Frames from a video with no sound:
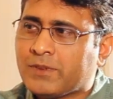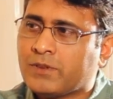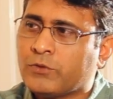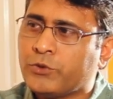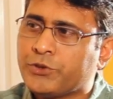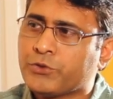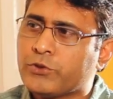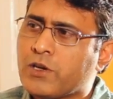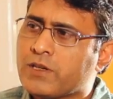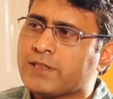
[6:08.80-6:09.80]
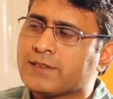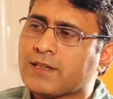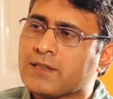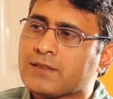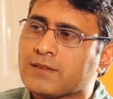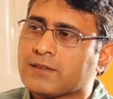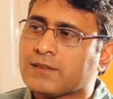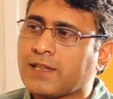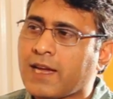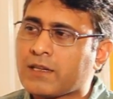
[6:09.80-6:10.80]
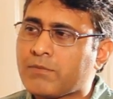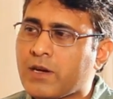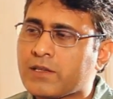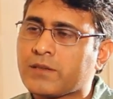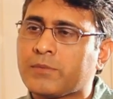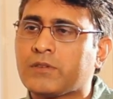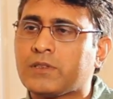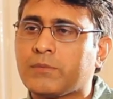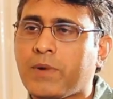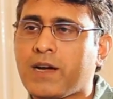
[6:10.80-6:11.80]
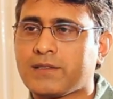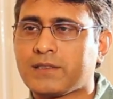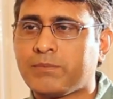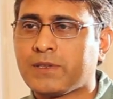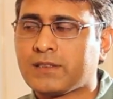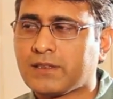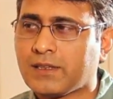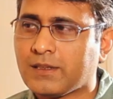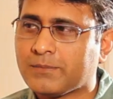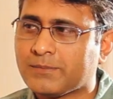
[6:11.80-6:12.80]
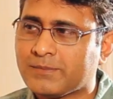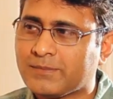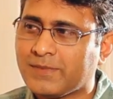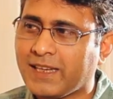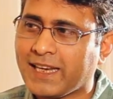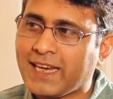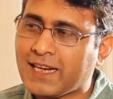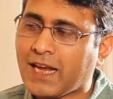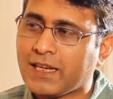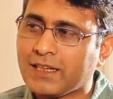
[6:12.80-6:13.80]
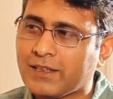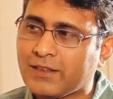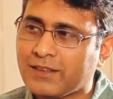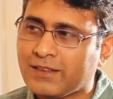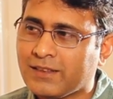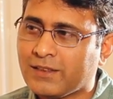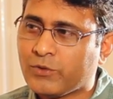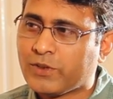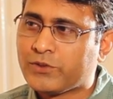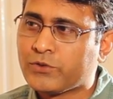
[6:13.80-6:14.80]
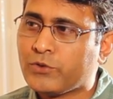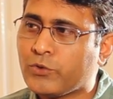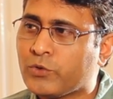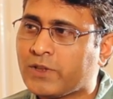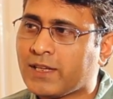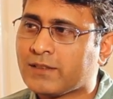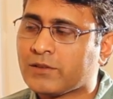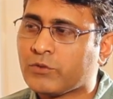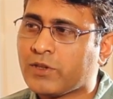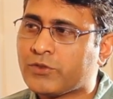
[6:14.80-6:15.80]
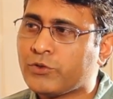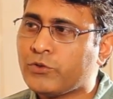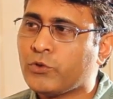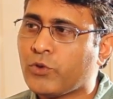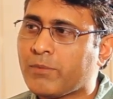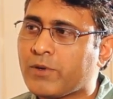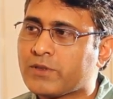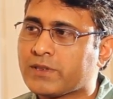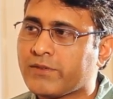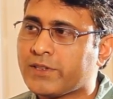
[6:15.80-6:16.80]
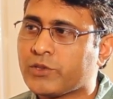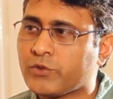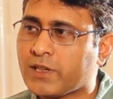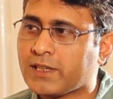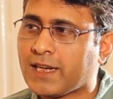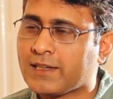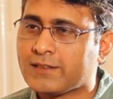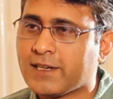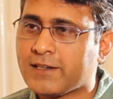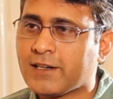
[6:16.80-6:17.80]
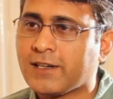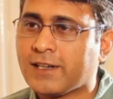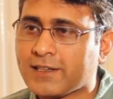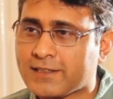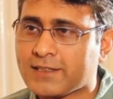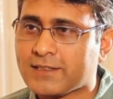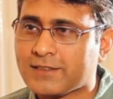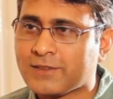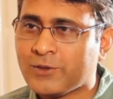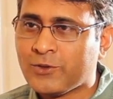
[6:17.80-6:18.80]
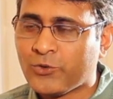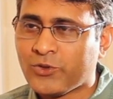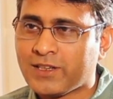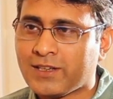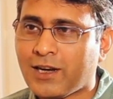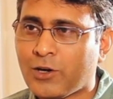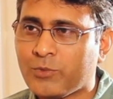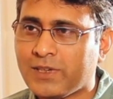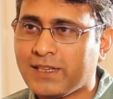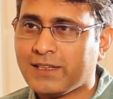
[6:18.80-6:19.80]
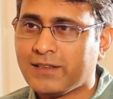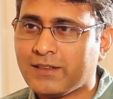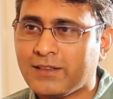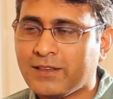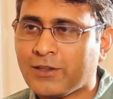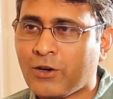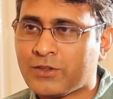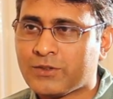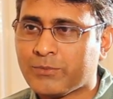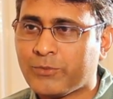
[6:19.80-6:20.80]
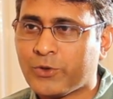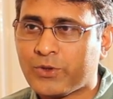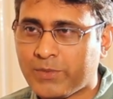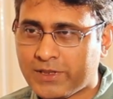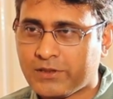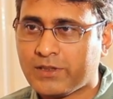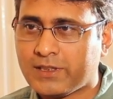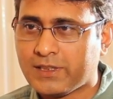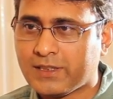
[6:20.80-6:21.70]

we should not discuss that much about the past, but again I want to know that what do you know about 71, that general elections where Awami League got brute majority?